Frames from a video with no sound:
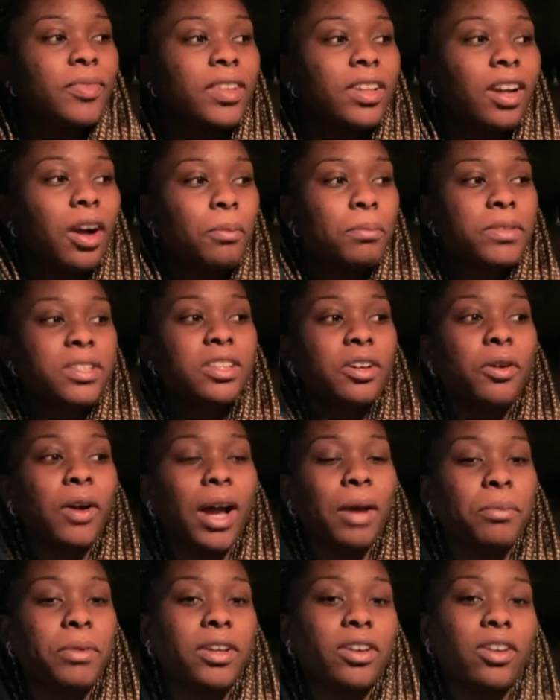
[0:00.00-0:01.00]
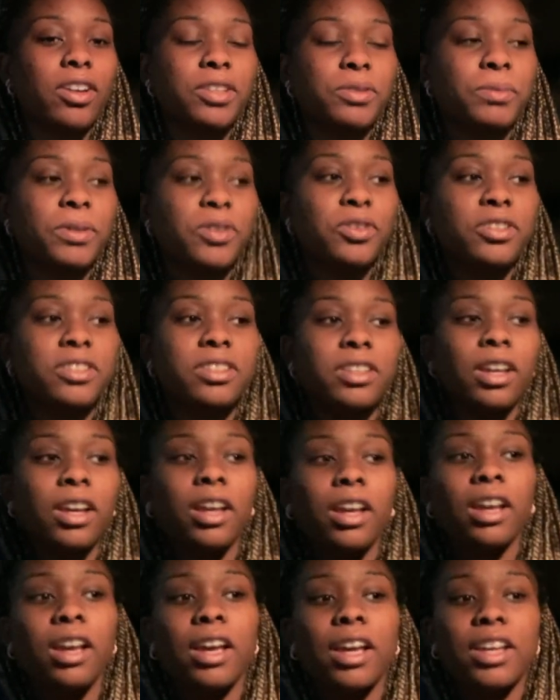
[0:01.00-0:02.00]
i'm so happy guys because
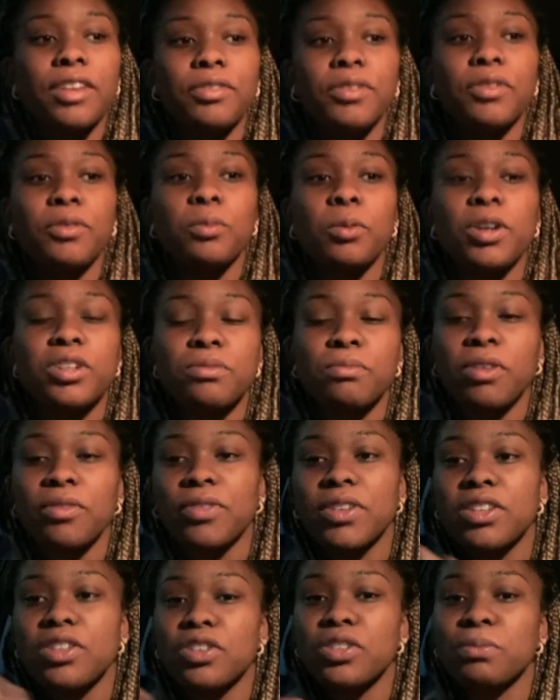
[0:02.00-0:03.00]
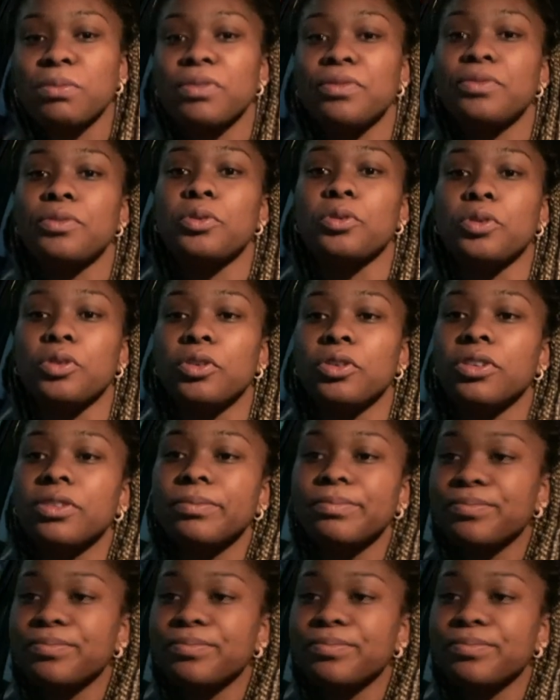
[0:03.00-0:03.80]
if you've watched my videos before